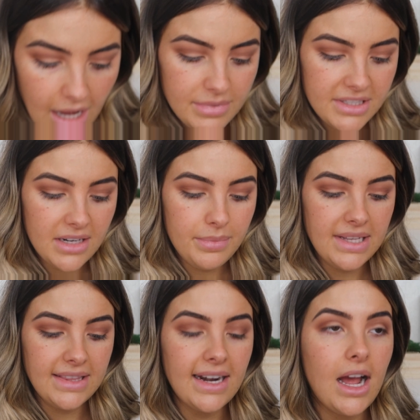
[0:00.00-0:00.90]
I'm just going to
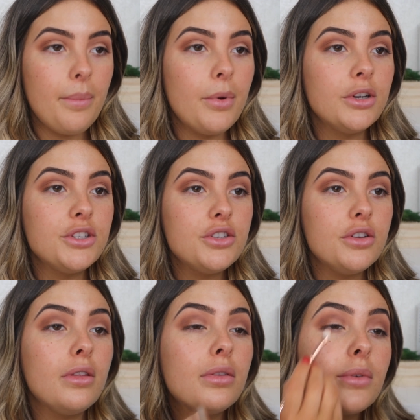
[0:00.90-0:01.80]
pick that up on a
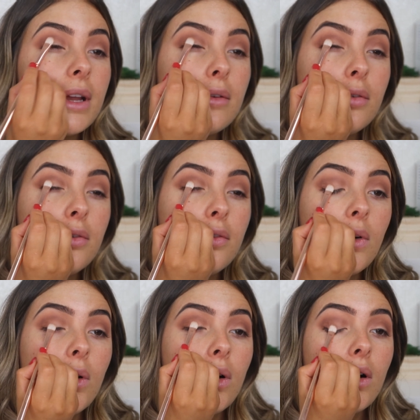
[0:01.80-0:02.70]

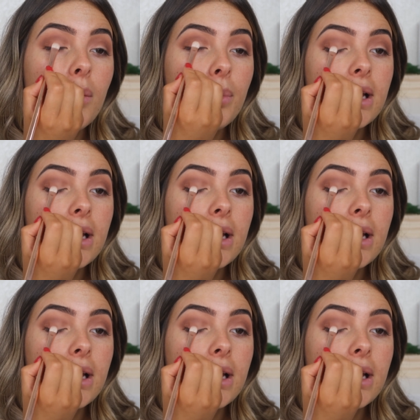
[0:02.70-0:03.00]
234